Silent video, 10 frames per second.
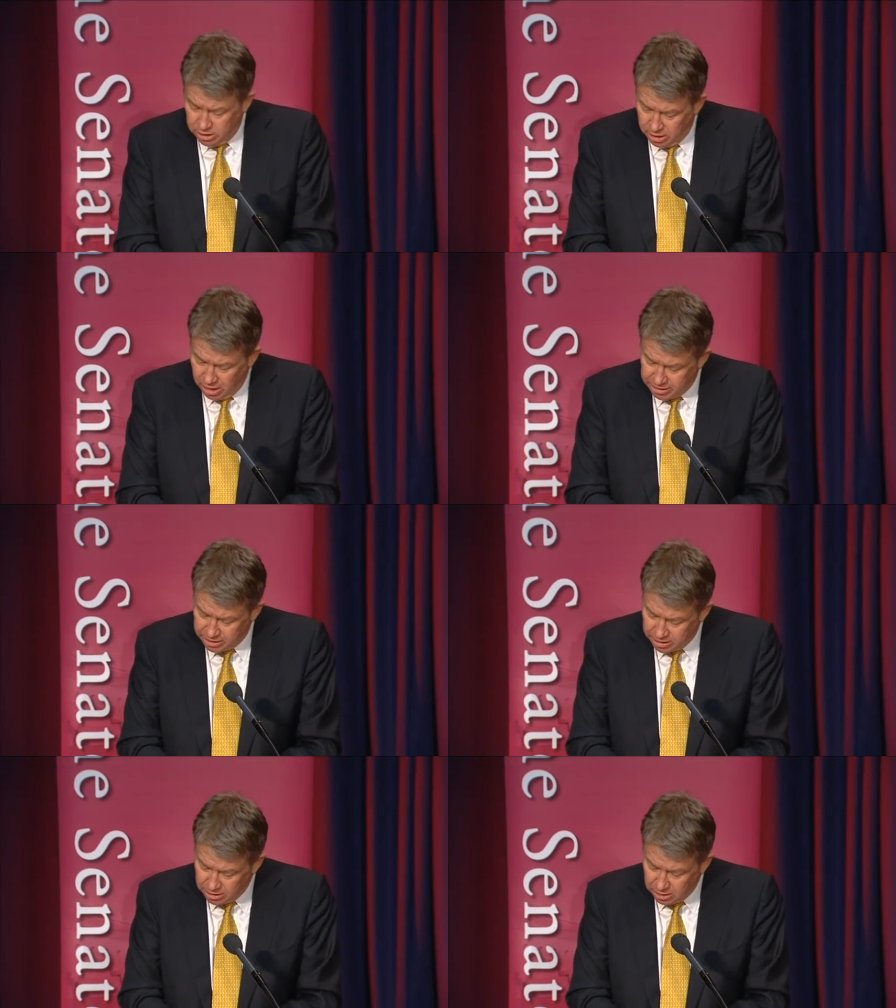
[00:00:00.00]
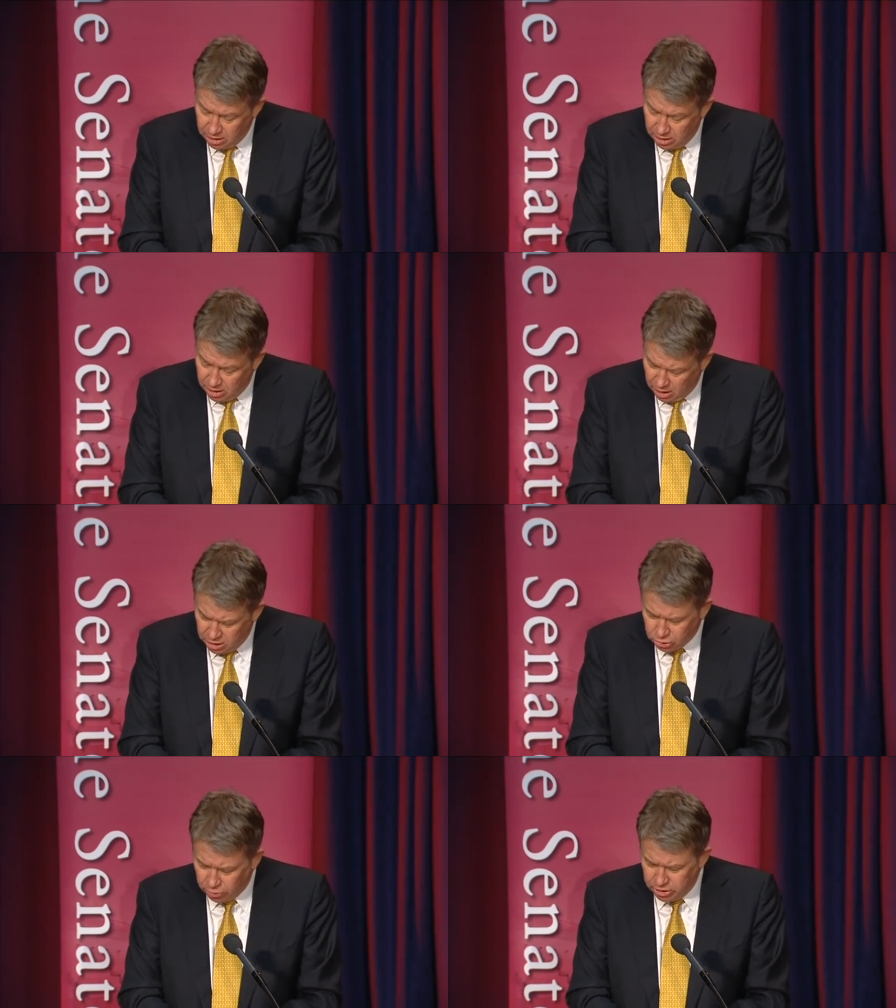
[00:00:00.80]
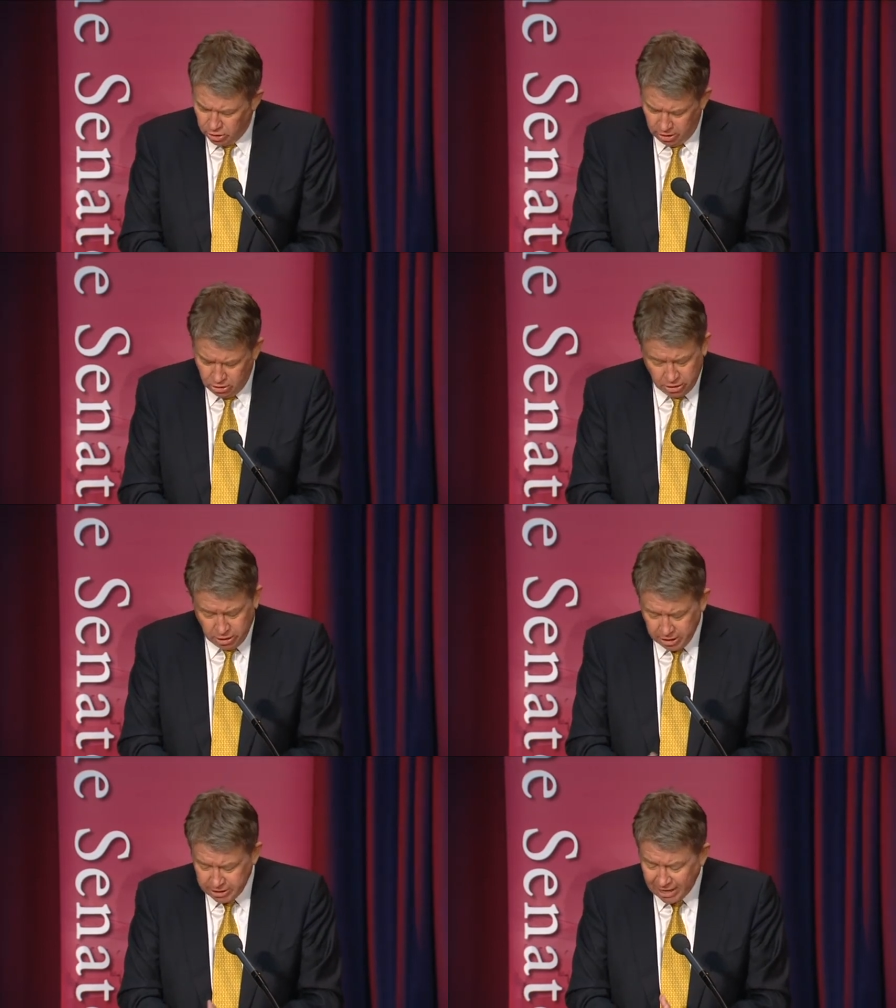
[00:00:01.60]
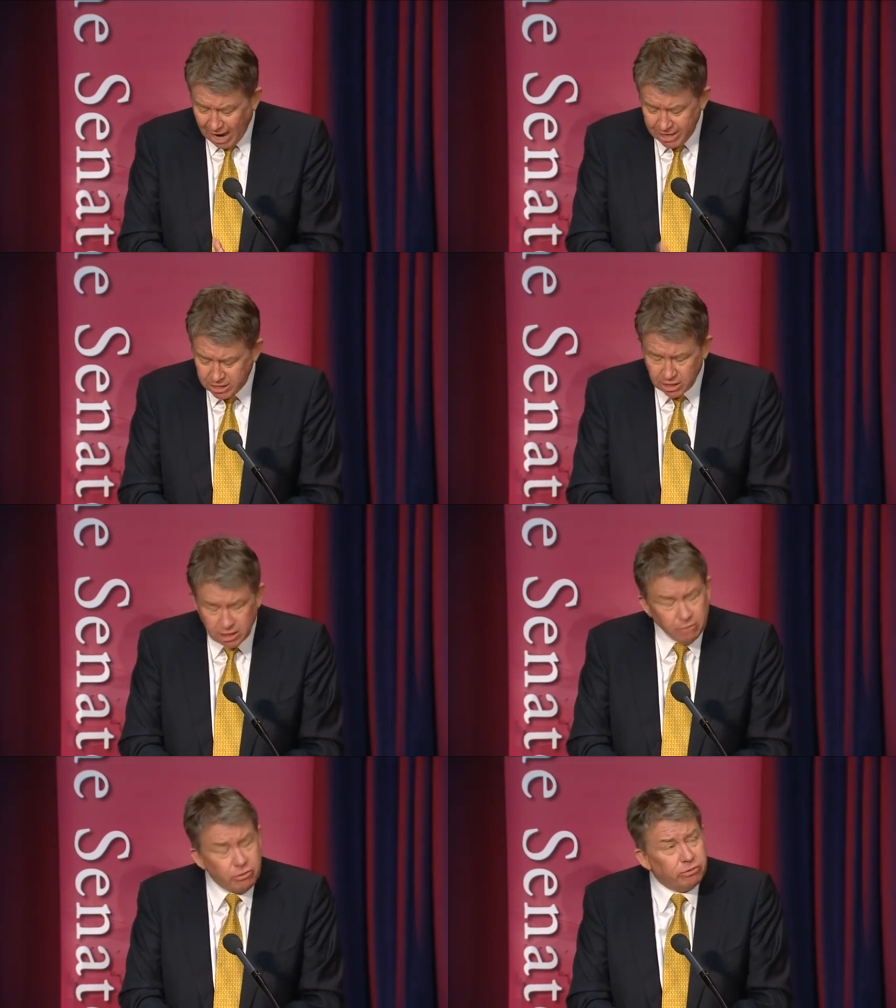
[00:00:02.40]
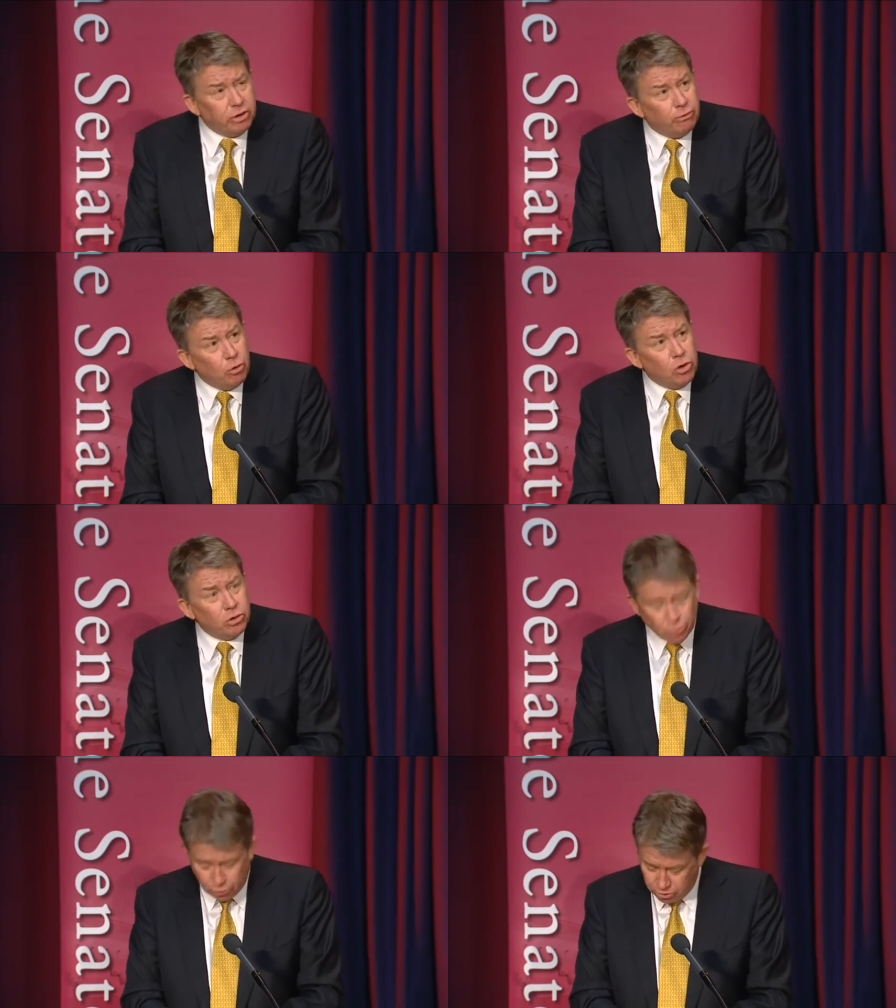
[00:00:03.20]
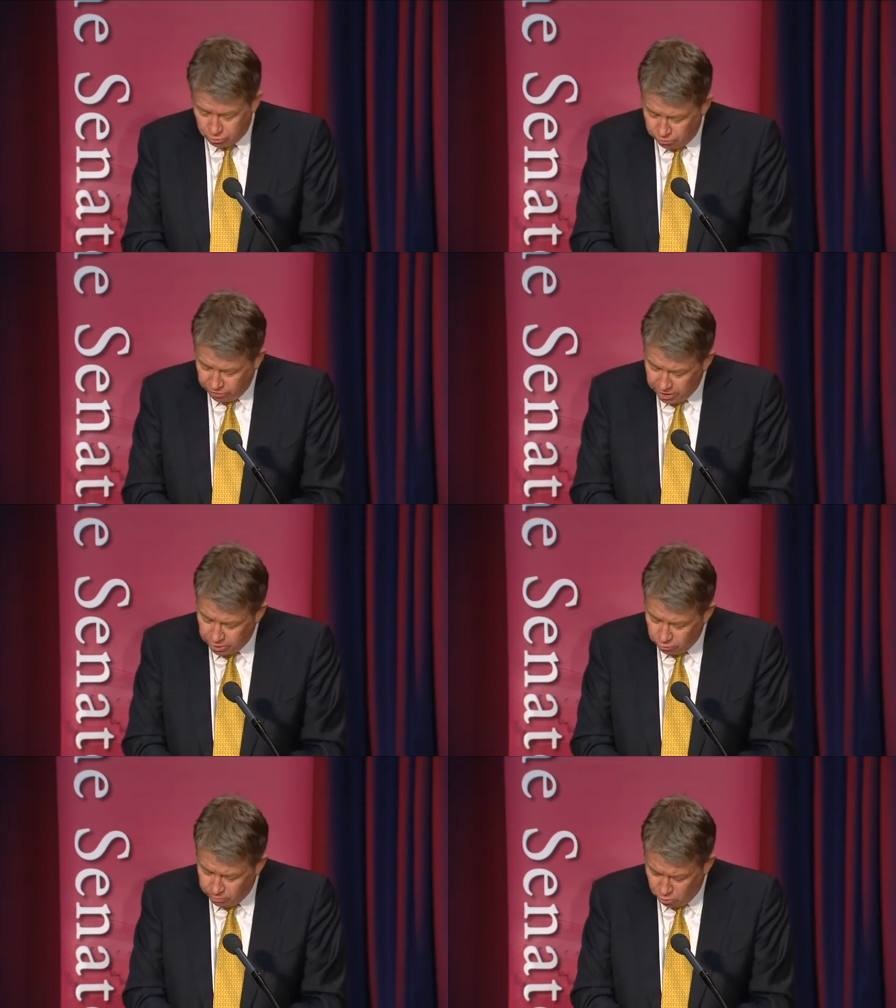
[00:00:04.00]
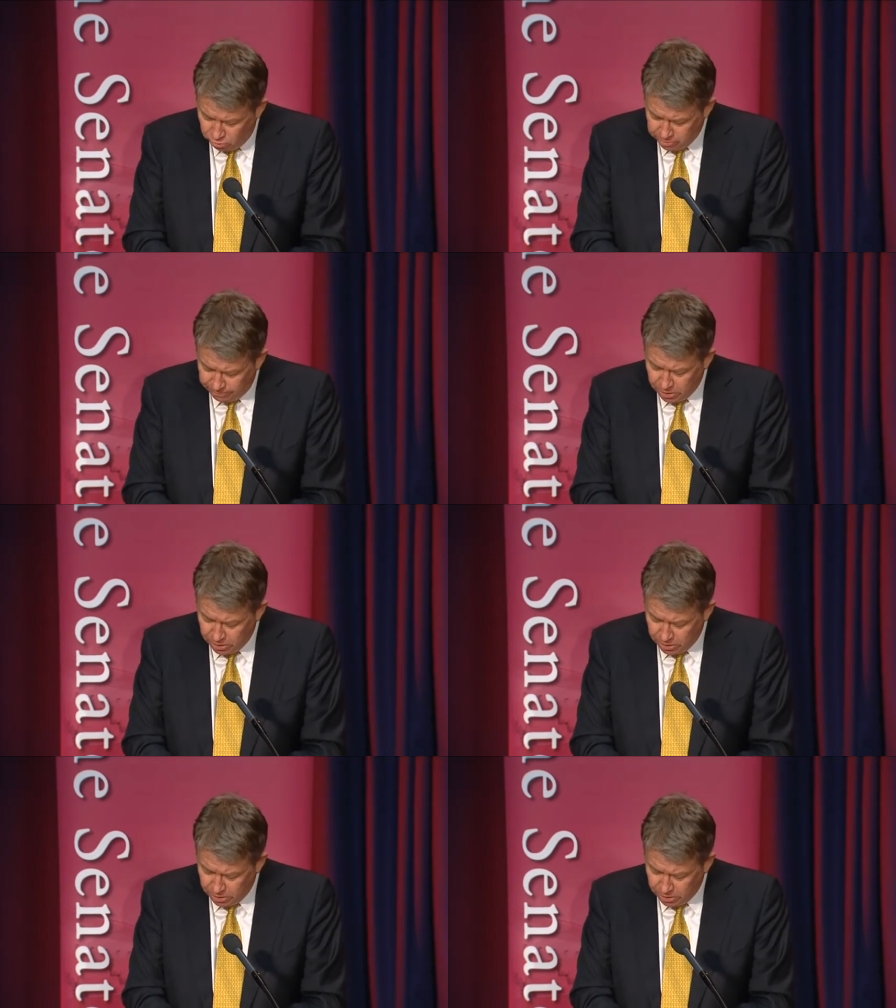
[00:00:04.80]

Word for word: 19, uh, sorry, not, not 19, 1854 Northcote Trevelyan report,